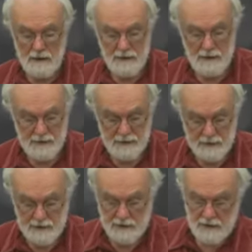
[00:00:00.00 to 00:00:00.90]
uh,
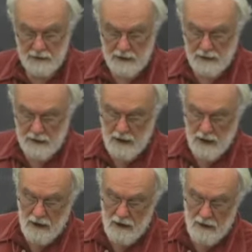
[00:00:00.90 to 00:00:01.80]
this
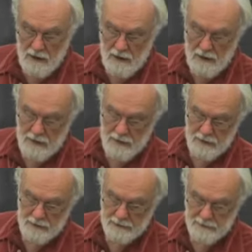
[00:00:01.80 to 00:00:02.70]
uh,
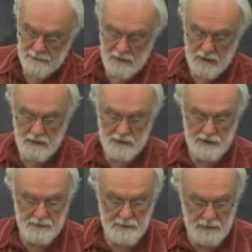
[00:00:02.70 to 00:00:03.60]
uh,
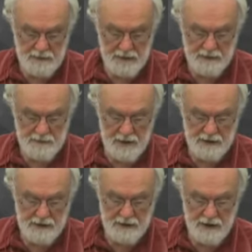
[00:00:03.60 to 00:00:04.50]
affected
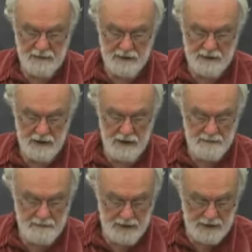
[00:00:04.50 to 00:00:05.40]
by turnover
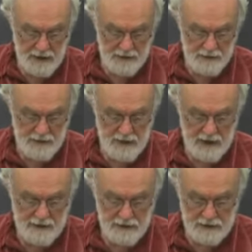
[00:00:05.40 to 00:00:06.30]
time, but that you can
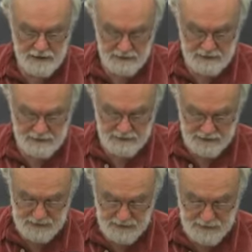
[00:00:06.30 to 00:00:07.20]
actually
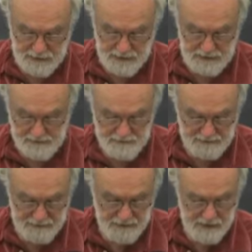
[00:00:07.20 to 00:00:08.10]
simply
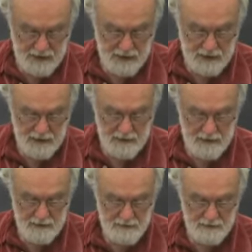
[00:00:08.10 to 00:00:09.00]

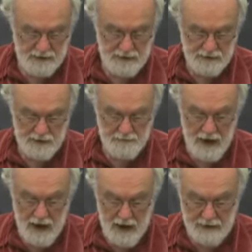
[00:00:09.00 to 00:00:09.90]
uh, reduce it
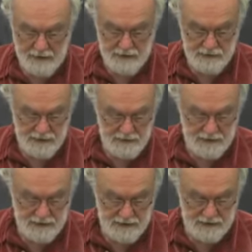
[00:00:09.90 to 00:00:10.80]
back to
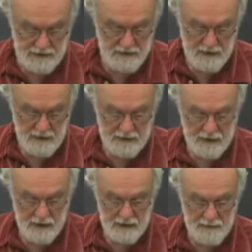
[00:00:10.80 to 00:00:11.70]
something that is
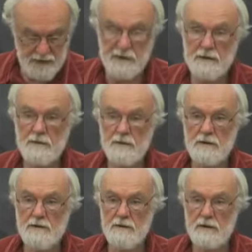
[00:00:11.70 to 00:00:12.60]
entirely predictable
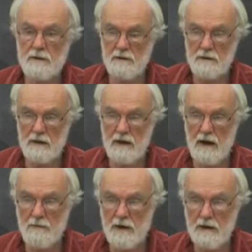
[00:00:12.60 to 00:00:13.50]
given
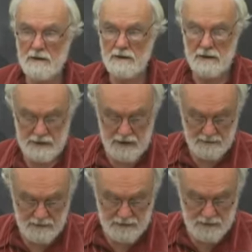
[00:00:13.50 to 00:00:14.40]
how Marx sets
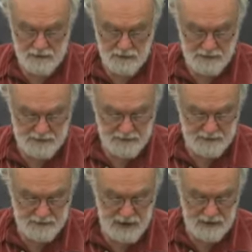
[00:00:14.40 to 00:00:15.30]
out the law of
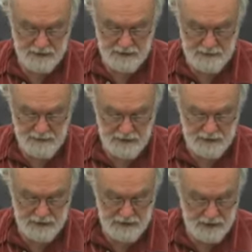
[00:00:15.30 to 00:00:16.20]
surplus value. The
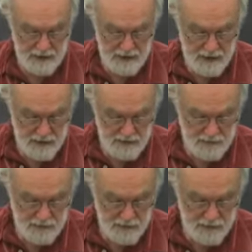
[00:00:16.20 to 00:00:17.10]
difficulty,
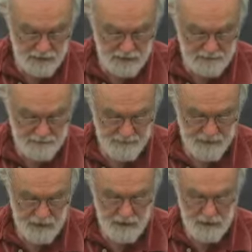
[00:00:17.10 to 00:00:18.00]
of course,
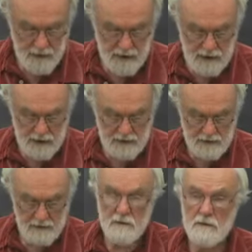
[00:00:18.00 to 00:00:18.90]

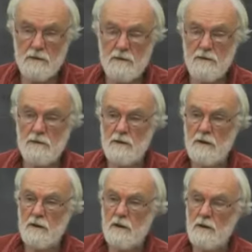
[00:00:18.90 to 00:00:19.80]
is
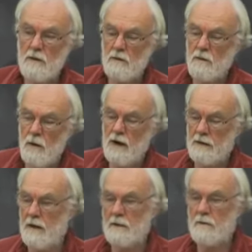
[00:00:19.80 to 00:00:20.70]
why
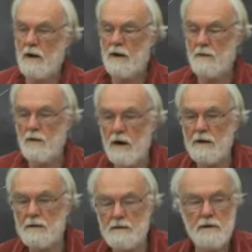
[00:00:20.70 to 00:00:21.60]
not, why,
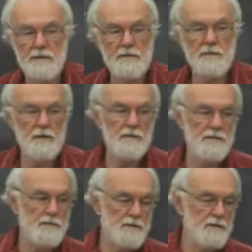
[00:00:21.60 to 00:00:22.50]
why if,
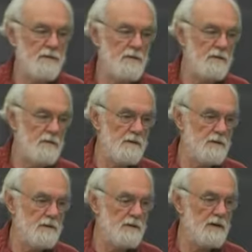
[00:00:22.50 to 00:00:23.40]
if
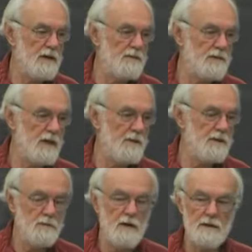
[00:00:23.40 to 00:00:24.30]
the turnover time
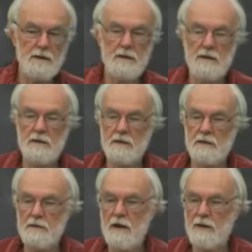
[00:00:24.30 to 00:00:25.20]
is one year,
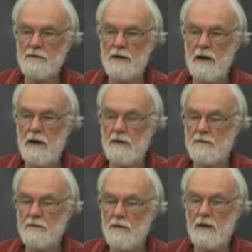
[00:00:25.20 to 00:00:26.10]
do you have to
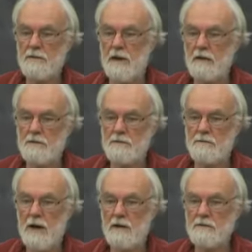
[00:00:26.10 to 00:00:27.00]
have the
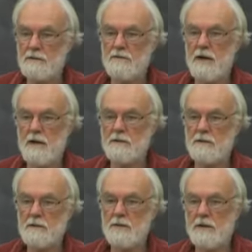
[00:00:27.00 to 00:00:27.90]
£5,000
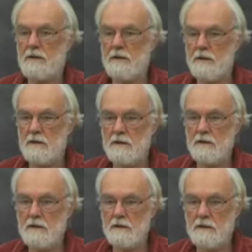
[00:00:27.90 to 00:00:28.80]
advanced at the beginning of the
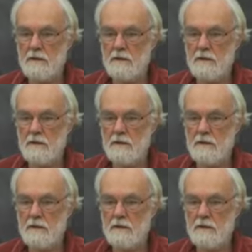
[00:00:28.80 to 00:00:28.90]
year?